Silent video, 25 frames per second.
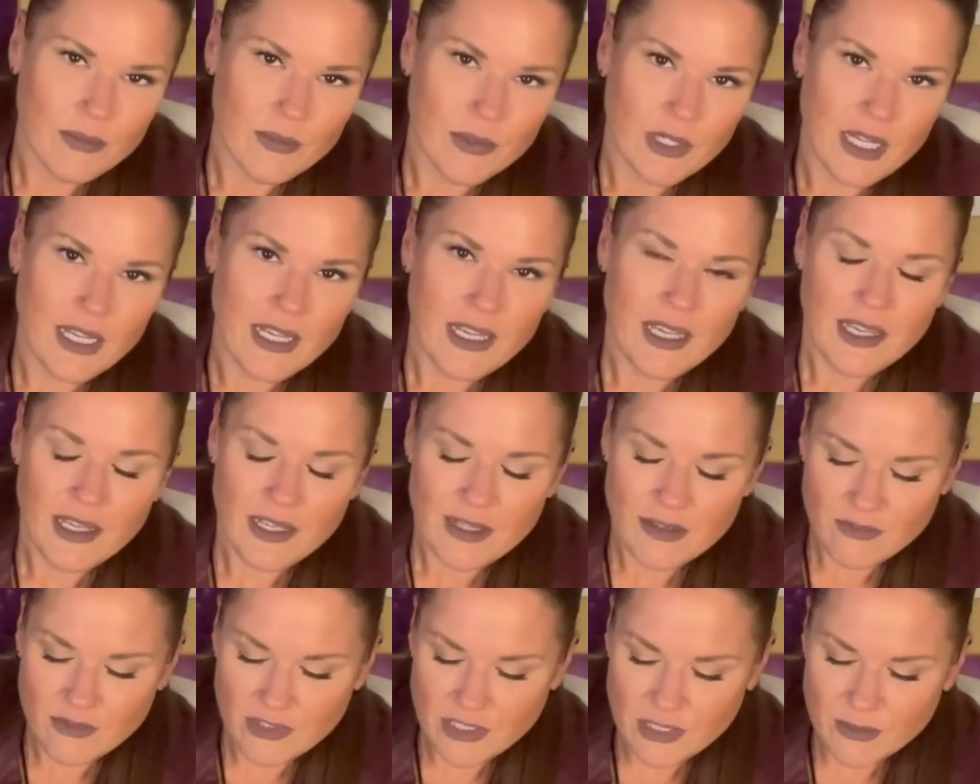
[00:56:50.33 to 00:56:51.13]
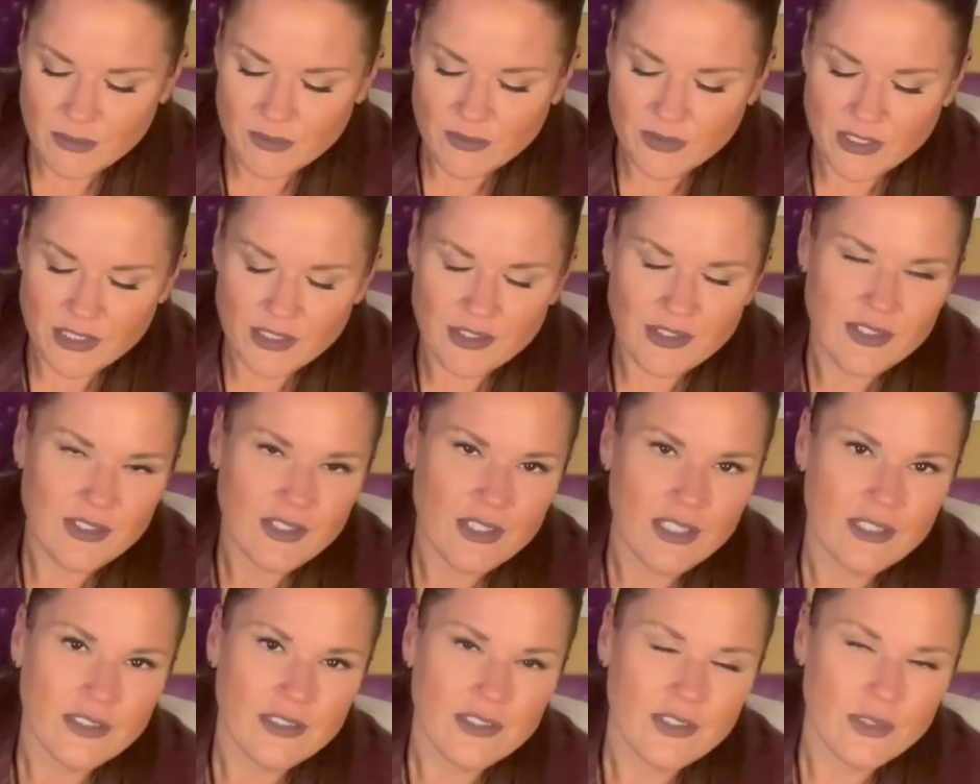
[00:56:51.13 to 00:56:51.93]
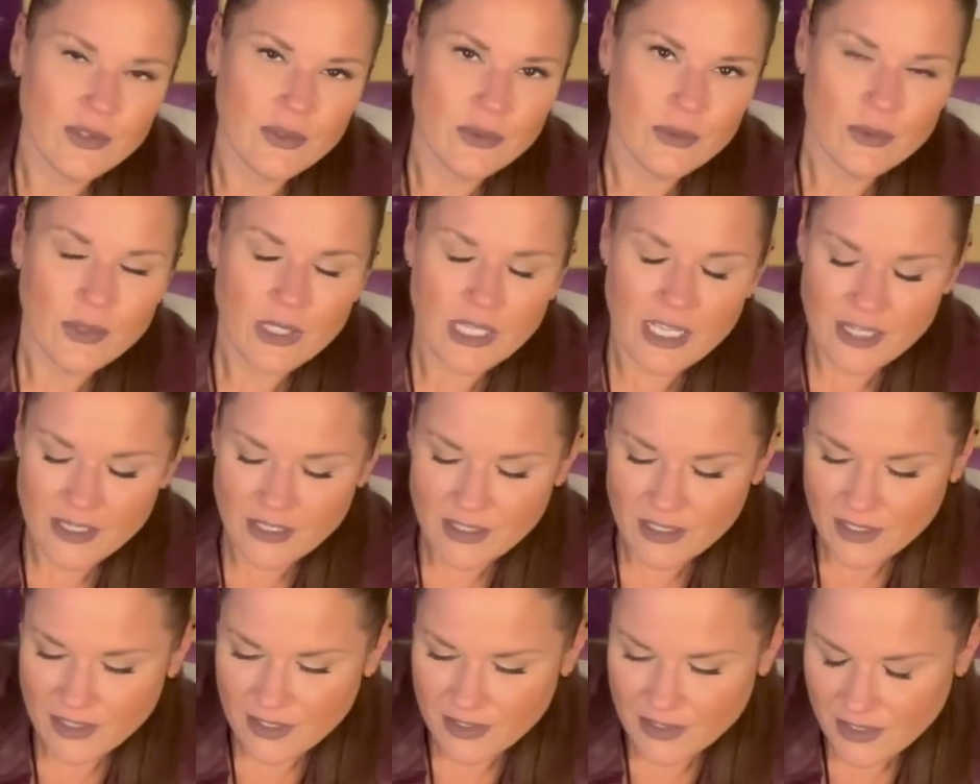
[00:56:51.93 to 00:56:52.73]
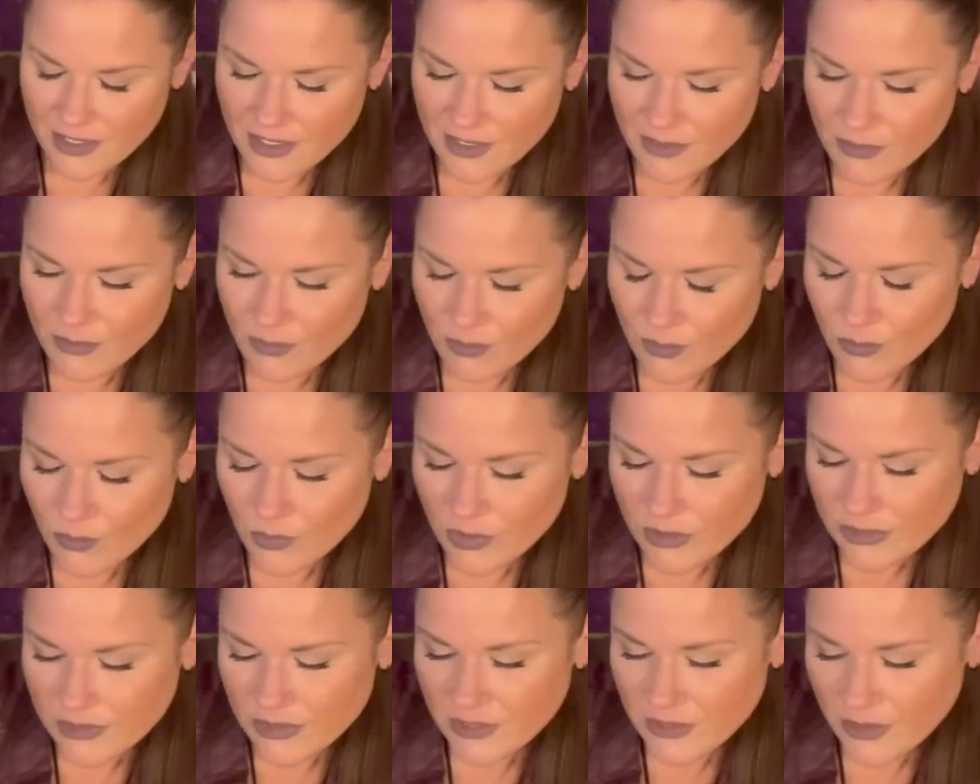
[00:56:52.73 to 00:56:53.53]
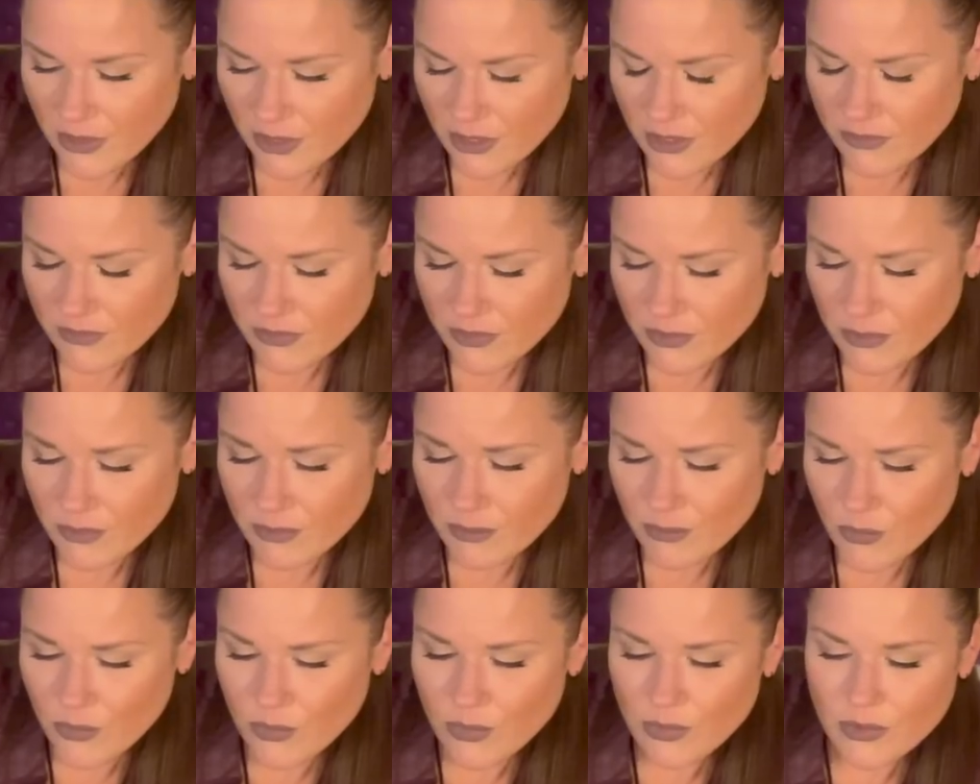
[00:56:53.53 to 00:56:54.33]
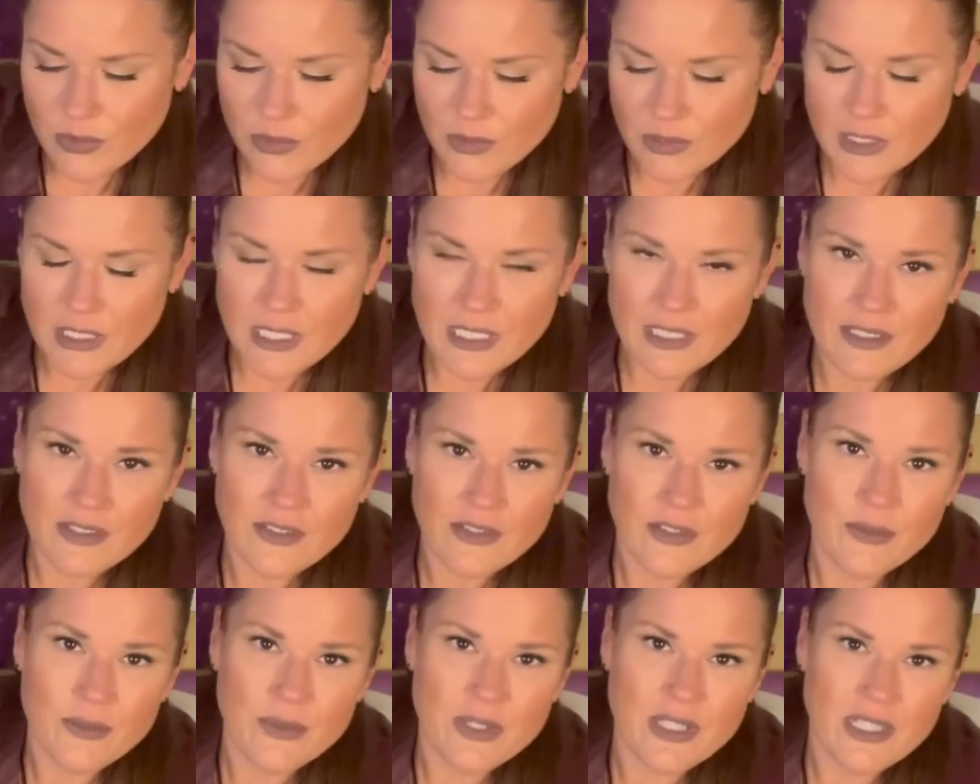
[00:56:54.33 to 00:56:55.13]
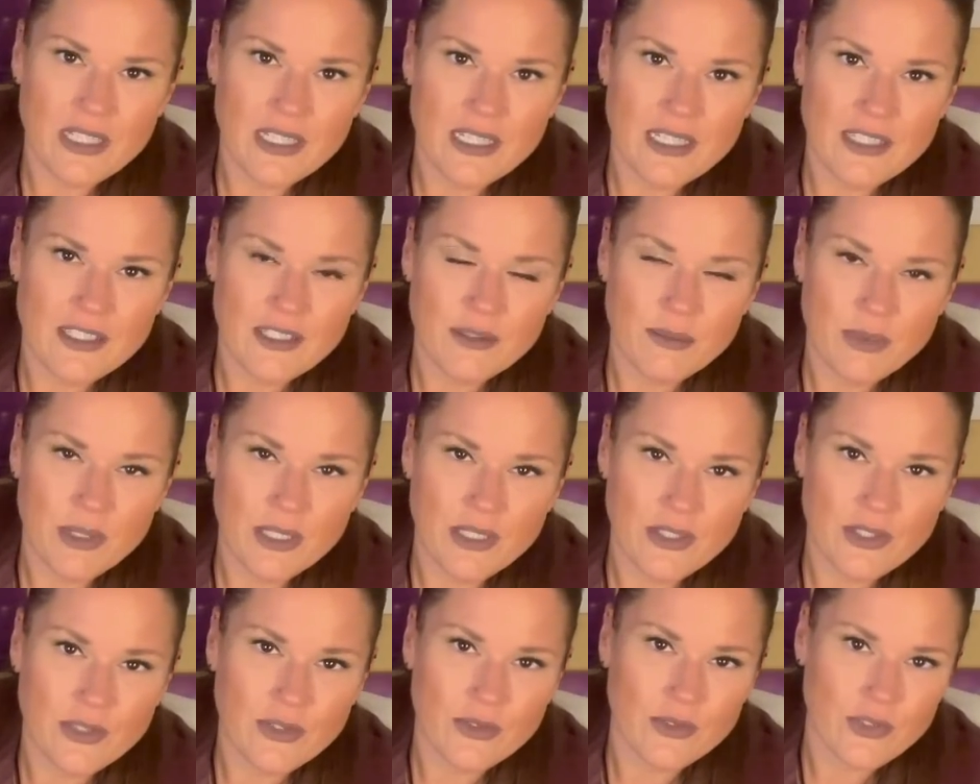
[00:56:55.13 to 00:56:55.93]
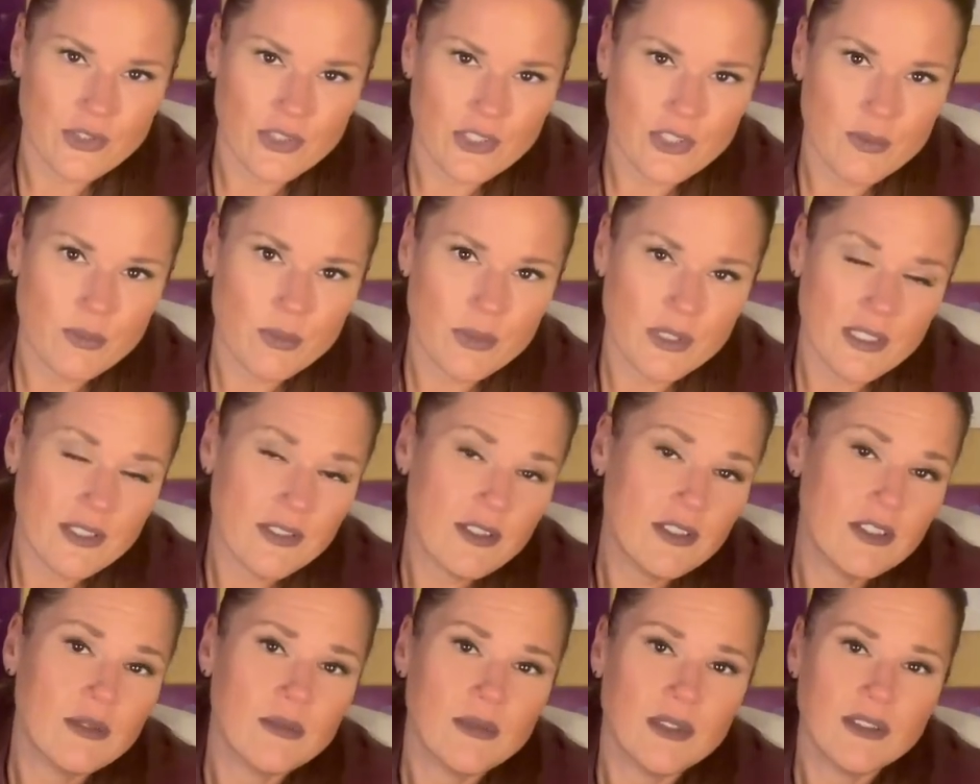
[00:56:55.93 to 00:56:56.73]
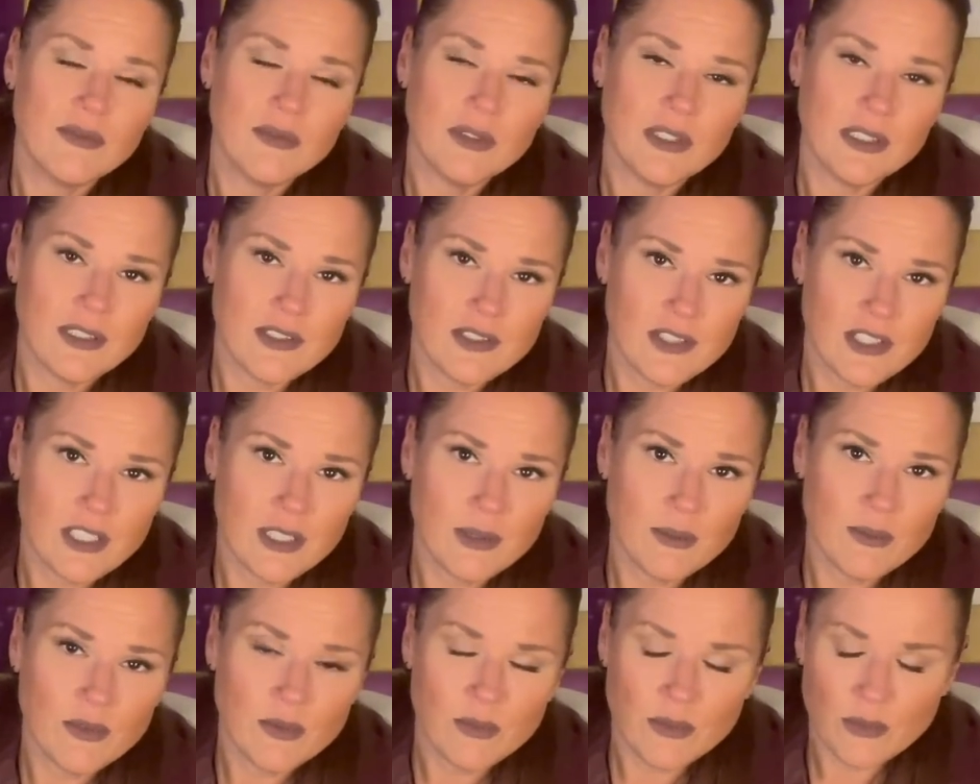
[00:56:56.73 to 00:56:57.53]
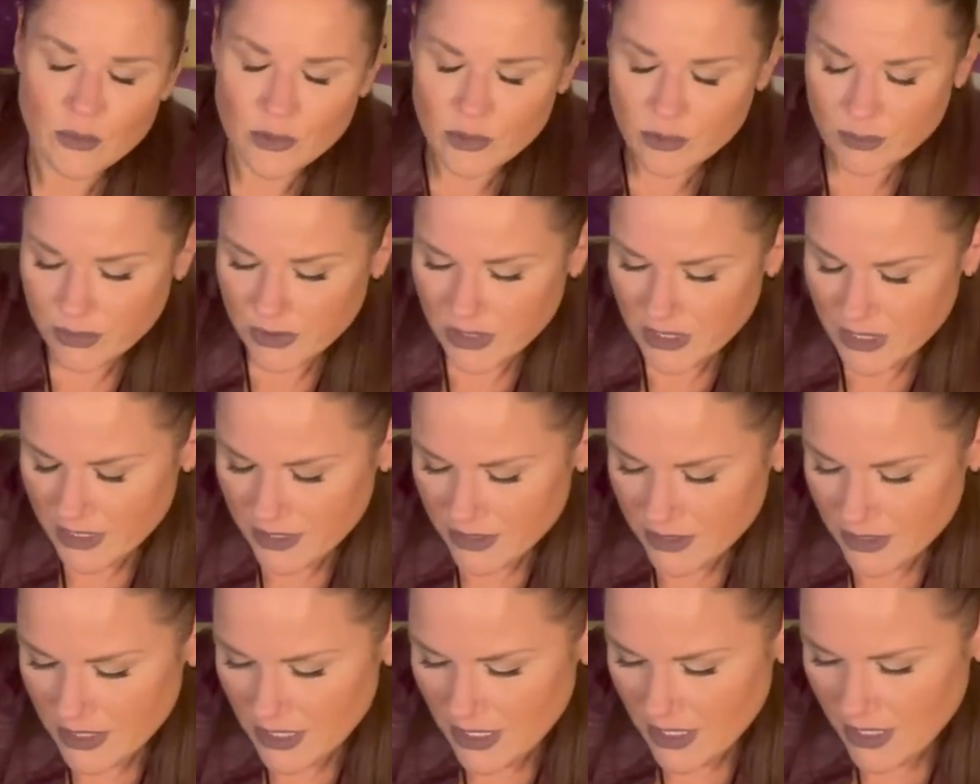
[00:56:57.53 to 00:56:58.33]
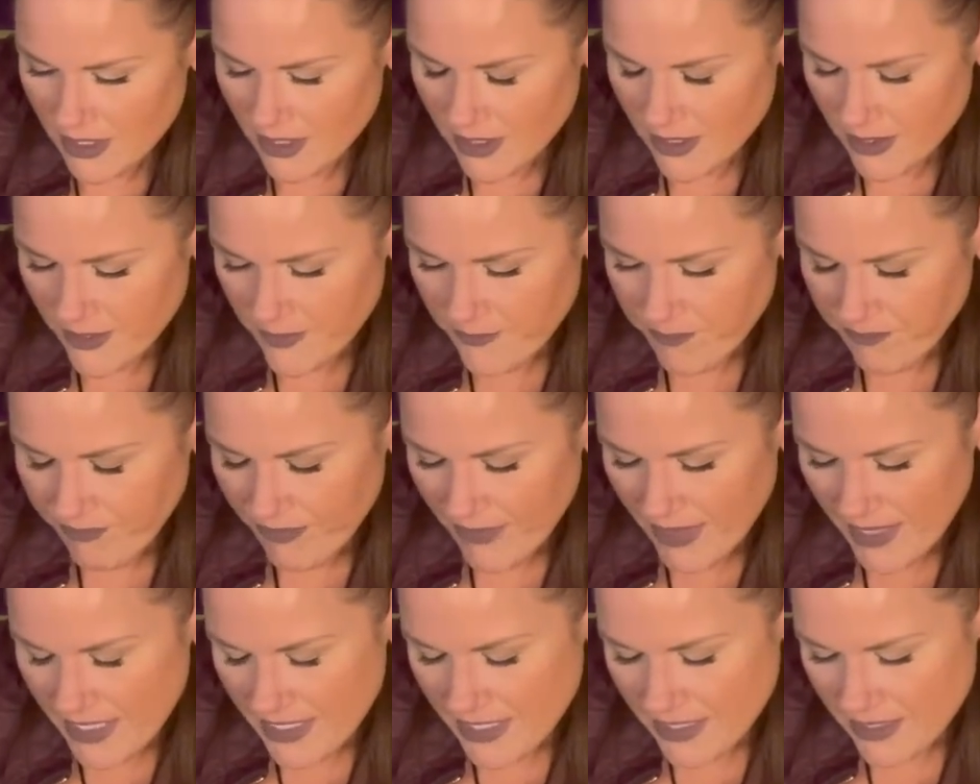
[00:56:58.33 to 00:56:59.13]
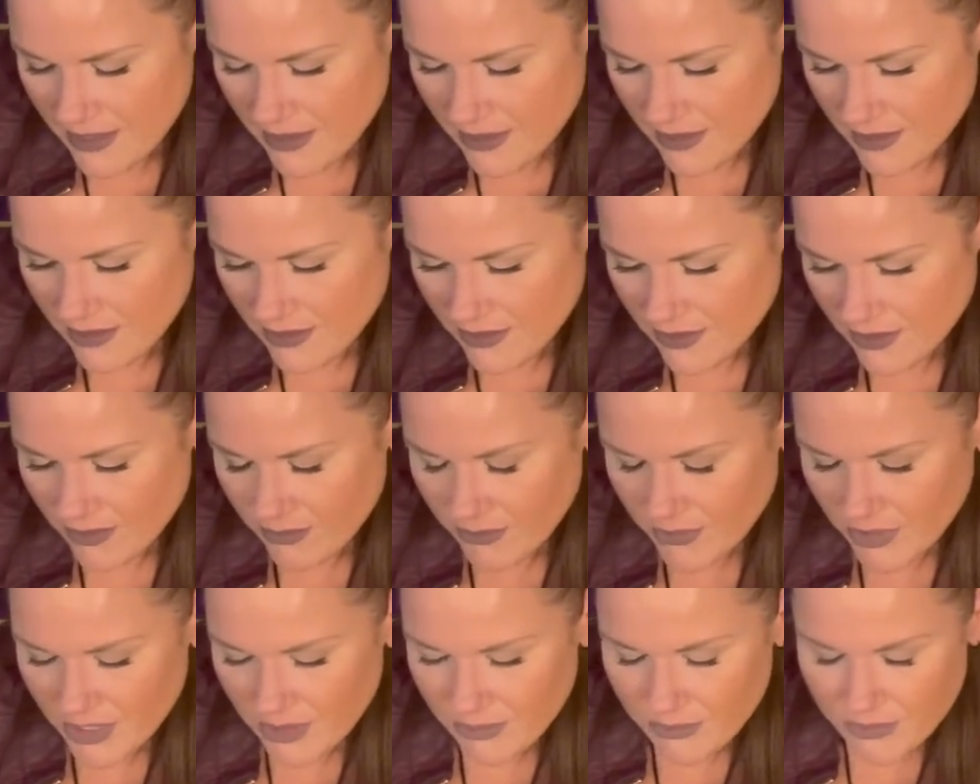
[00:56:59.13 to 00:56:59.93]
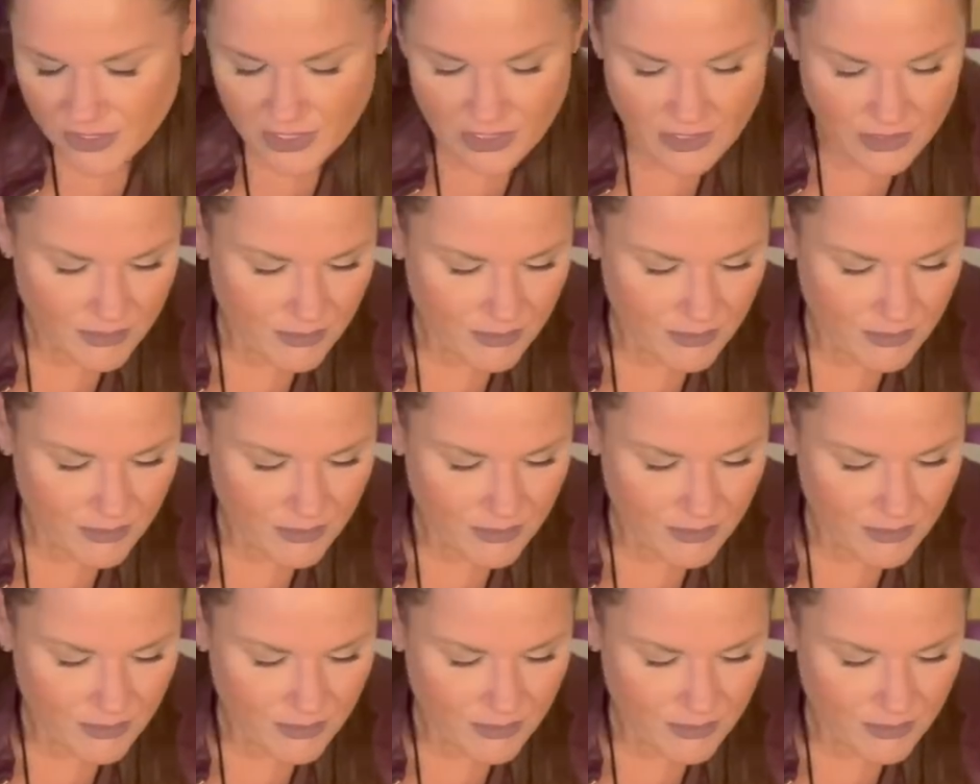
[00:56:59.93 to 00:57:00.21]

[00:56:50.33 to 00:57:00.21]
I have deep feelings, I do. And I want to offer more in terms of that Ace of Pentacles. Just please know my feelings come from a real place. And sometimes, yeah,